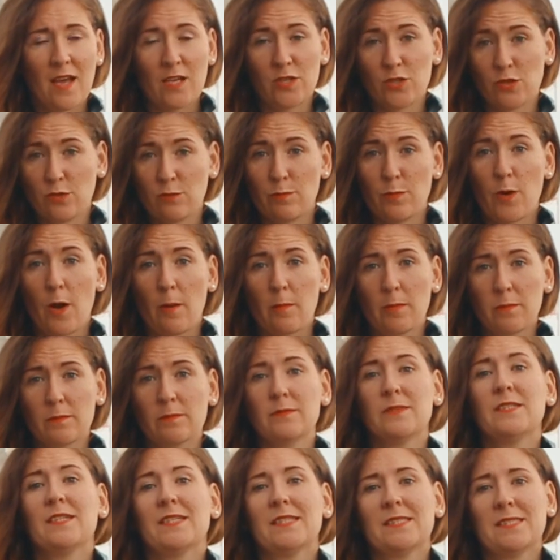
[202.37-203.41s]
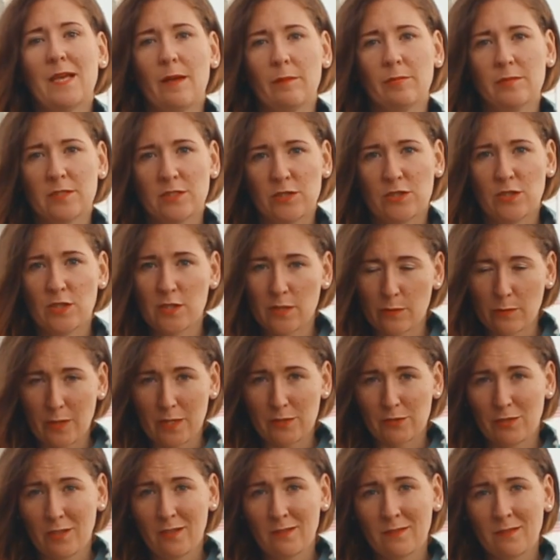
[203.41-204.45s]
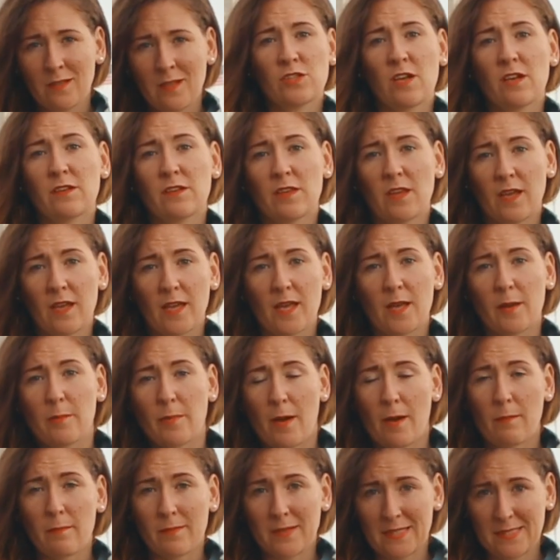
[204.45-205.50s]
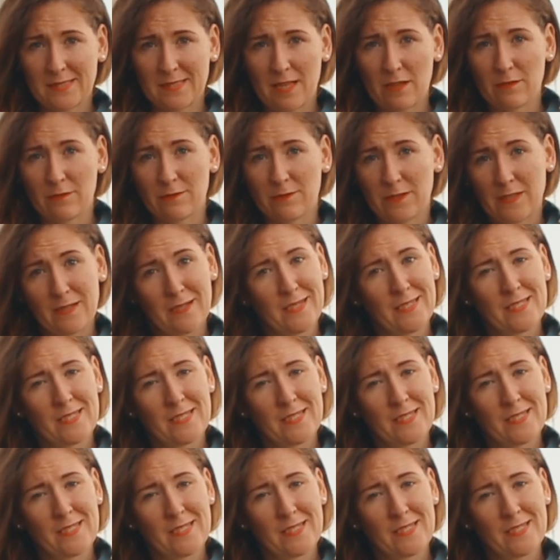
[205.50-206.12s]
I should probably accept the situation, start thinking about myself in